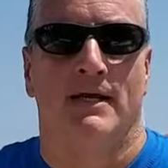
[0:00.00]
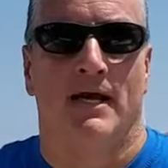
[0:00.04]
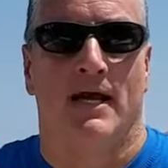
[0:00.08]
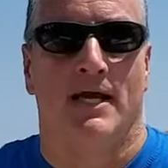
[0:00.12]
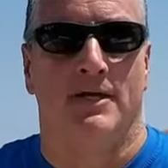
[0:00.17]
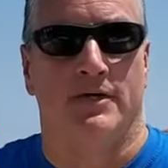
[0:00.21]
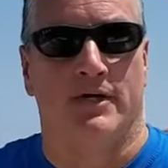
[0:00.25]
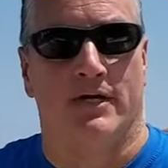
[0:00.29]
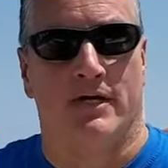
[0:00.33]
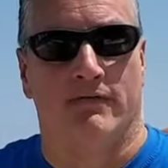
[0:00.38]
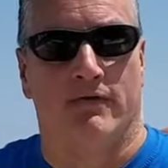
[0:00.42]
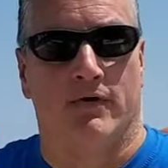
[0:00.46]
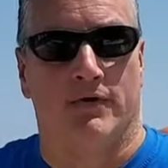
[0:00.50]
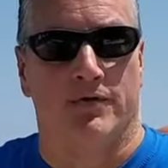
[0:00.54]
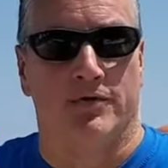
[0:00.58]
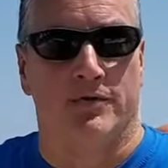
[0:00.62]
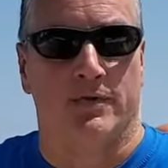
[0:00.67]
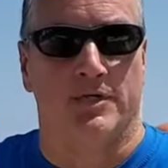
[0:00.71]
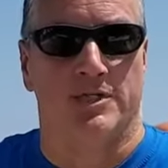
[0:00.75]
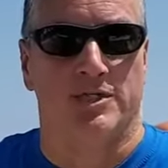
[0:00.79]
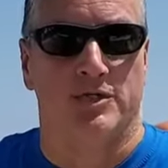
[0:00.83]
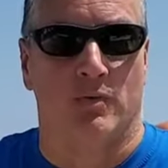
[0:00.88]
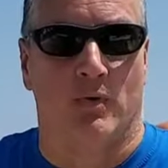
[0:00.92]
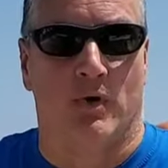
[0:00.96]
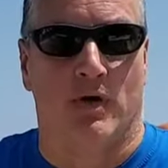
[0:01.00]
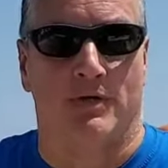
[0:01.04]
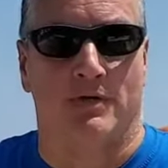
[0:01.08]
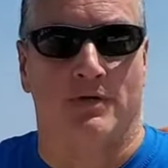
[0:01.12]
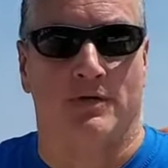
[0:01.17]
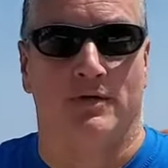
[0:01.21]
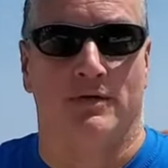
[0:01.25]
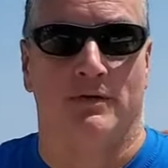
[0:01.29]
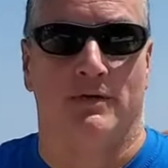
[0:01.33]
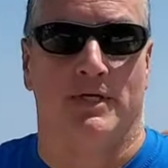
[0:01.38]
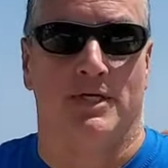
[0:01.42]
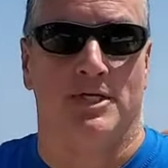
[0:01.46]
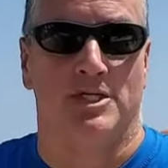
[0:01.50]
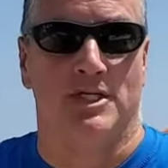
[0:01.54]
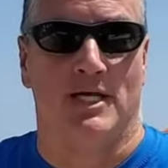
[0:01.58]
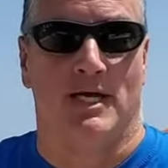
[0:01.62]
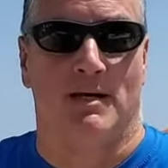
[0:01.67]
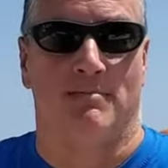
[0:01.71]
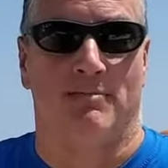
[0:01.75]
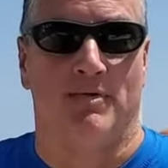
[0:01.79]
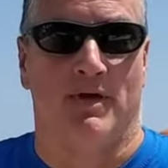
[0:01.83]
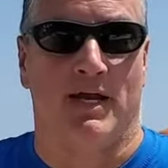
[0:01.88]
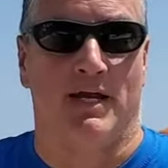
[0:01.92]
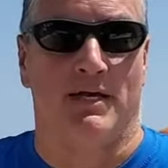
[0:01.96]
And you can have all the drinks you want, including
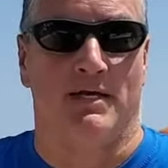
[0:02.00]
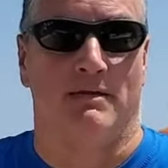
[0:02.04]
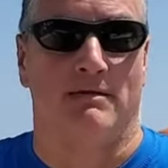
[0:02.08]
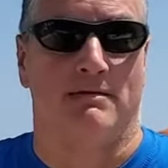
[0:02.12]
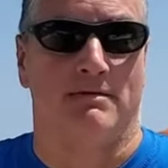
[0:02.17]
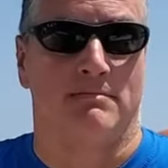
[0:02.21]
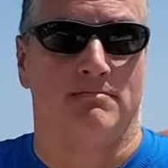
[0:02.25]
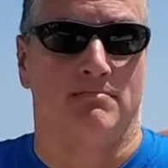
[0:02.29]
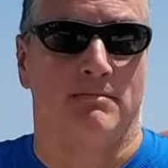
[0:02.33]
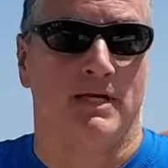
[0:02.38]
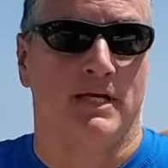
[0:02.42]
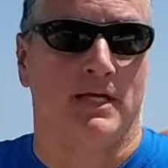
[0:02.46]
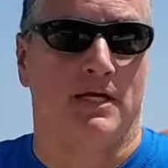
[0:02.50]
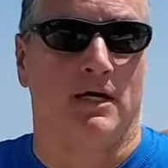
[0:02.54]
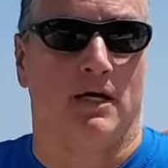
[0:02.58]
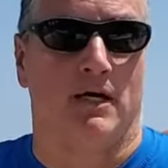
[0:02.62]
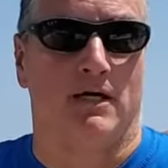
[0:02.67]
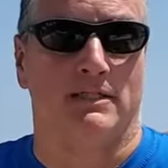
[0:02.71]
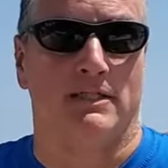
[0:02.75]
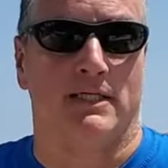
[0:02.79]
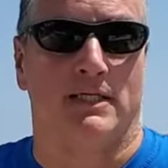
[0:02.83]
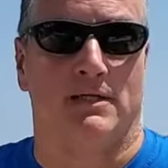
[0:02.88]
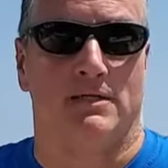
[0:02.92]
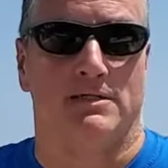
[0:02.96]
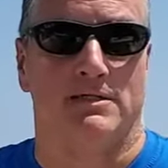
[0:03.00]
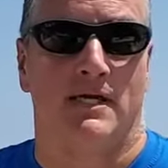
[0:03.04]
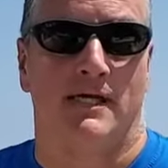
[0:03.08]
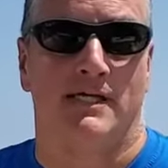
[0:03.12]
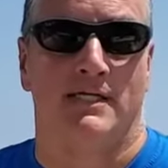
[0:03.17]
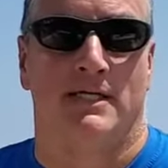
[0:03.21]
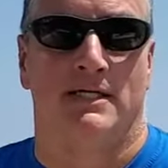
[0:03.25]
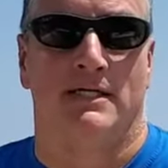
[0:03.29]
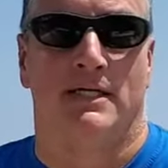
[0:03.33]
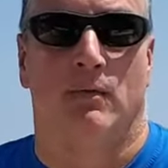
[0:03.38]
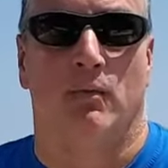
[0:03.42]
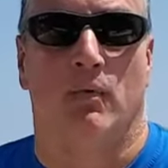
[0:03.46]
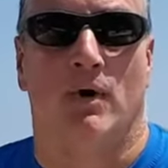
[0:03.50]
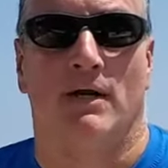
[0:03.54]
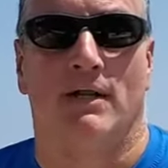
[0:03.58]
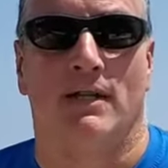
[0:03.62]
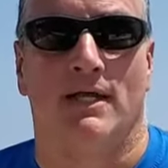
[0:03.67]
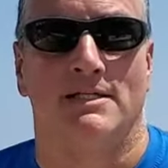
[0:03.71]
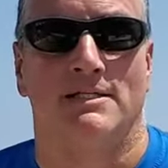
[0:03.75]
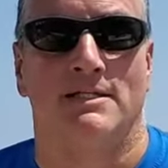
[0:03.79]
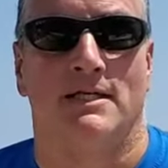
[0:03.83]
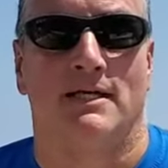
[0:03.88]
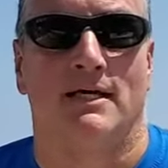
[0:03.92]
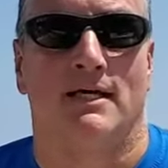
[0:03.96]
champagne and many cocktails. And one
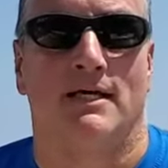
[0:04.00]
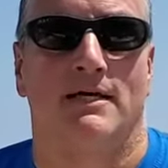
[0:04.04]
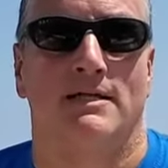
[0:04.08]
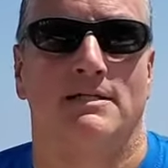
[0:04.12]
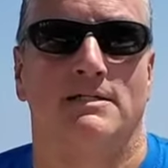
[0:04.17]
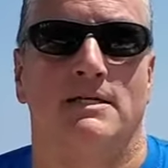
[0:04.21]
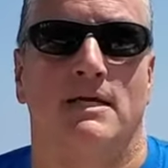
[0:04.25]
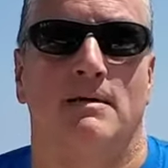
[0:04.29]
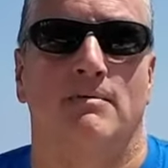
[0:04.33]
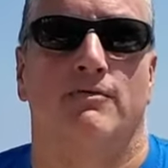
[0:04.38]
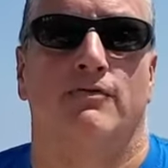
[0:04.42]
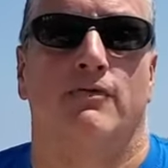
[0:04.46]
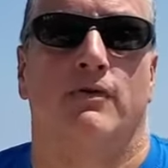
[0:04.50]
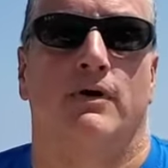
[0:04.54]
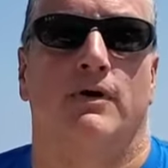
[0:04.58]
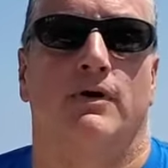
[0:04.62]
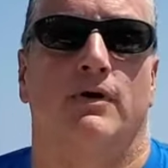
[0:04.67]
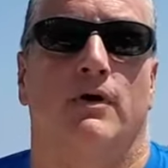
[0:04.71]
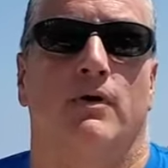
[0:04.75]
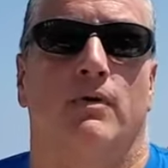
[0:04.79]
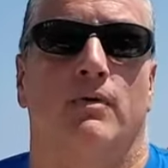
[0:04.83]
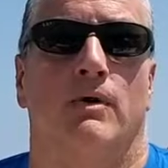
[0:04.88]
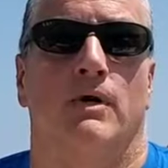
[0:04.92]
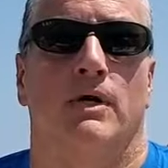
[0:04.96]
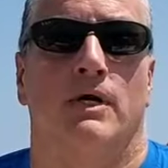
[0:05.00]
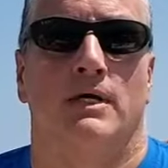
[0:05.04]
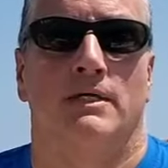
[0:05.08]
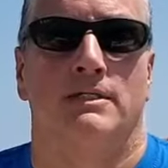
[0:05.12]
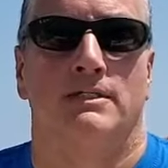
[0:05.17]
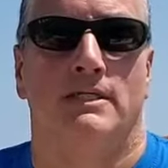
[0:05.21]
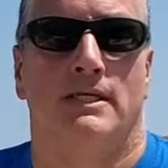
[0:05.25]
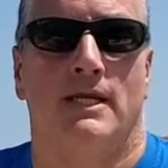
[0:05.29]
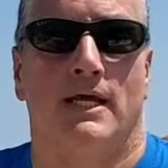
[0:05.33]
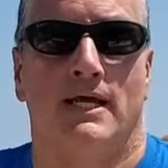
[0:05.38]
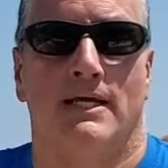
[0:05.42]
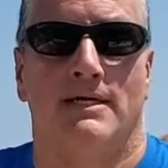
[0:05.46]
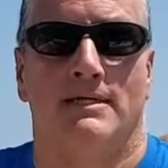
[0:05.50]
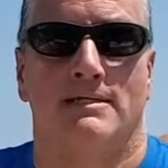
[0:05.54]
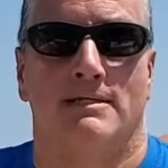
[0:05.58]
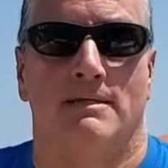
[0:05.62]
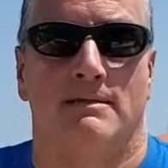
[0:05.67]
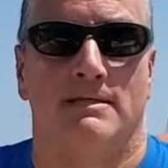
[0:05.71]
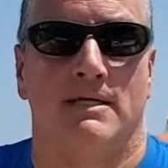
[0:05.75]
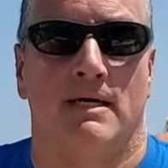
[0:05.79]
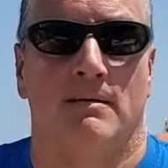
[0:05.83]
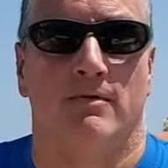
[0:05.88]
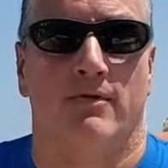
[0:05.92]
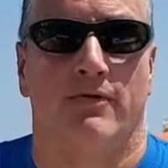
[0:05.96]
last thing I gotta say before I go, today is
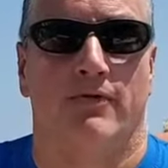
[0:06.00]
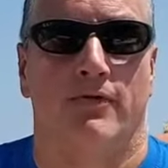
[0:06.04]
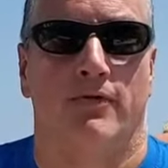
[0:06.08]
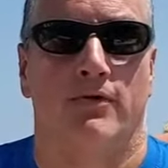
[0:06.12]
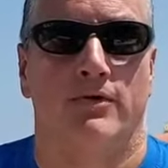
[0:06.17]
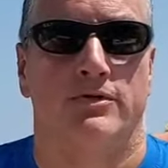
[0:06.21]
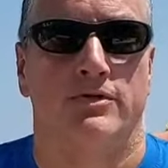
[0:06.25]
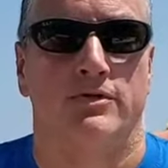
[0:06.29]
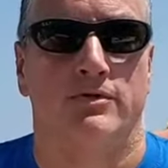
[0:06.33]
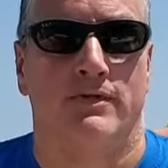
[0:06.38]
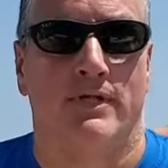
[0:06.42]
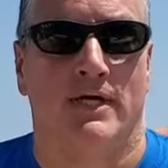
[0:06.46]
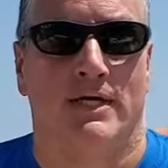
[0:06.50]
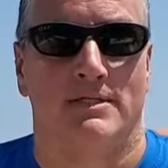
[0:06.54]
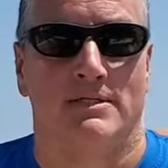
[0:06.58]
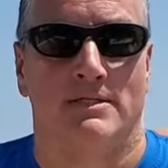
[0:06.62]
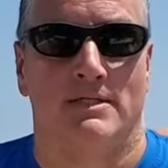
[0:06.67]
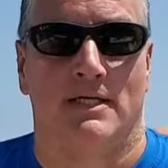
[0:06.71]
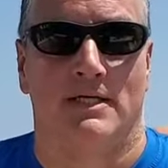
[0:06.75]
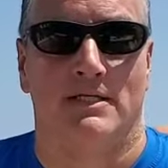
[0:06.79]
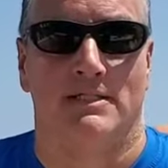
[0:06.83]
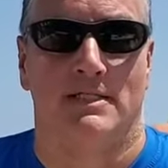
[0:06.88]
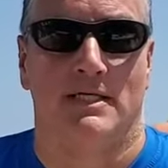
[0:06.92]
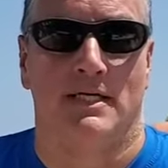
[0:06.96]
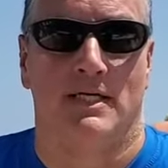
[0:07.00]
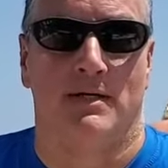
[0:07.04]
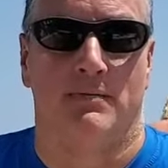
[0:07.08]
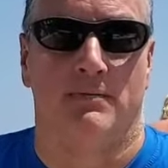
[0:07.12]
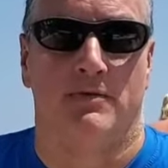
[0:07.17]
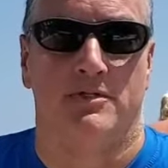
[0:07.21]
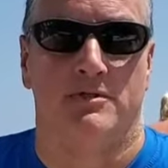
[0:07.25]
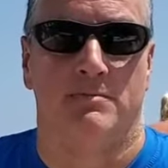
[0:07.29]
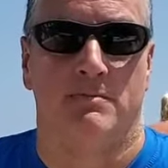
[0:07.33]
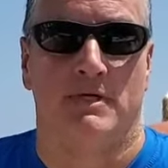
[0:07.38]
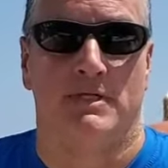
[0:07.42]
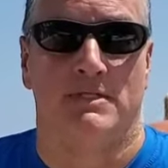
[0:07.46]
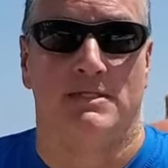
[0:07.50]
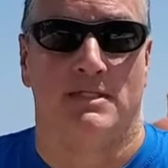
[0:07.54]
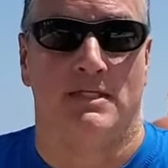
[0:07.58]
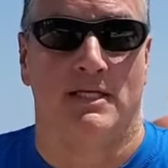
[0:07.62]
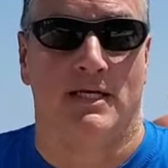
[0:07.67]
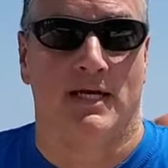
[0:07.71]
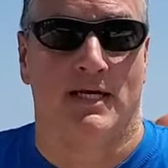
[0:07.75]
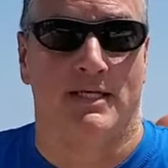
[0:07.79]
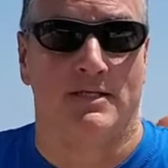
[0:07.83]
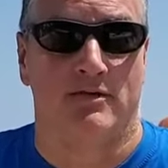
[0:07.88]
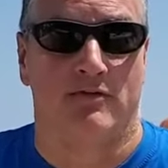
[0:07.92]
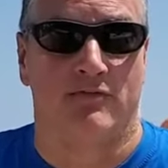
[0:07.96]
September 3rd, 2019, which means
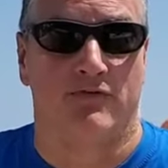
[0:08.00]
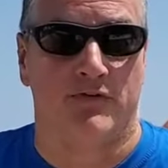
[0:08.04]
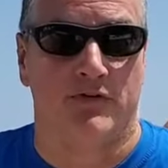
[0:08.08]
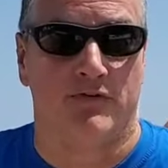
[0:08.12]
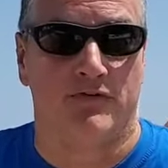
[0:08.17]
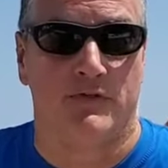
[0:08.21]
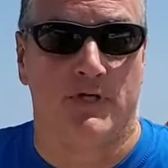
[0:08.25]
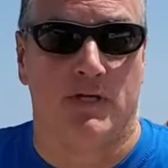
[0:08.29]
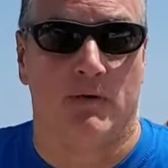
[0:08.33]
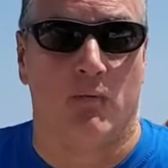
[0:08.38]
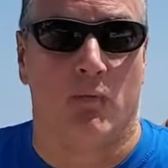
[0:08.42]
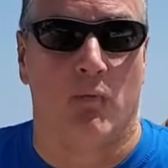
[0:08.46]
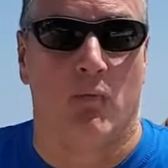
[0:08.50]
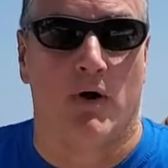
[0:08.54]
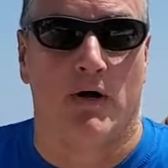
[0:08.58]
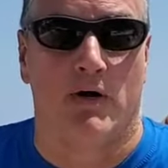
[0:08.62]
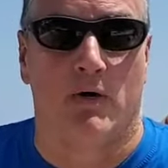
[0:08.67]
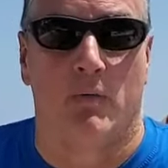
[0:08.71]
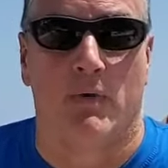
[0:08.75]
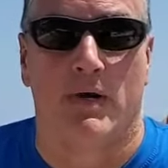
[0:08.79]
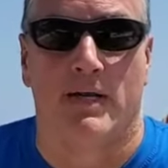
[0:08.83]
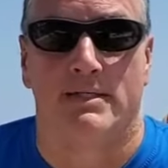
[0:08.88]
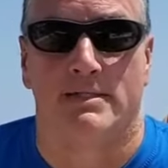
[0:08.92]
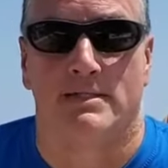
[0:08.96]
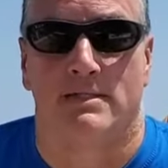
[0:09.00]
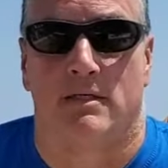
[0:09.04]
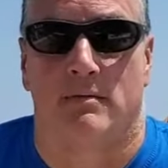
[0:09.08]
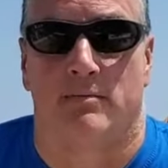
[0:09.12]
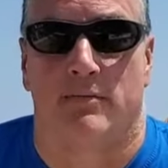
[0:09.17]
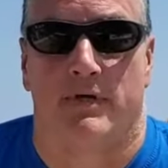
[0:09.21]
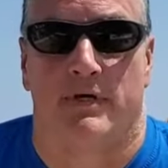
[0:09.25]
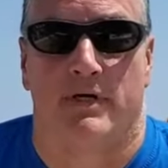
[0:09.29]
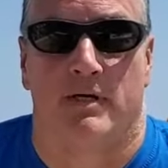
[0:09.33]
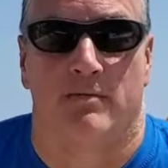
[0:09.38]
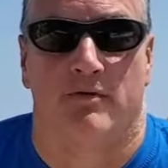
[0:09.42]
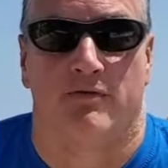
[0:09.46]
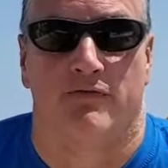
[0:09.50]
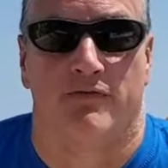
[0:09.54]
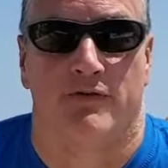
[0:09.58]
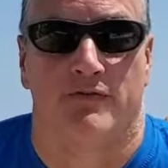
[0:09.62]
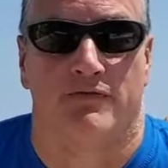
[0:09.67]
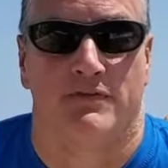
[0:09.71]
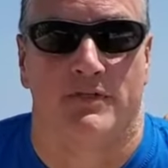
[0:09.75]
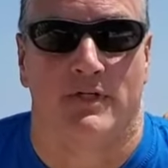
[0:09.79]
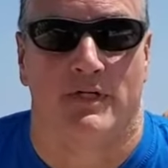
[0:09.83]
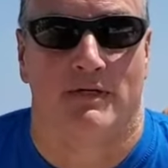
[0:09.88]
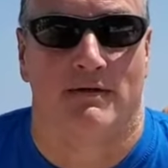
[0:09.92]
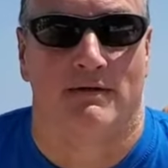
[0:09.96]
today I turn 50, and what a way to celebrate number
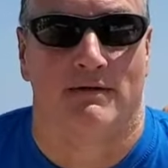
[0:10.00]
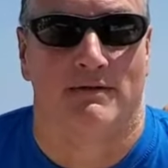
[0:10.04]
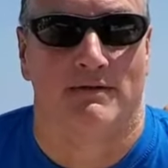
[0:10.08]
50.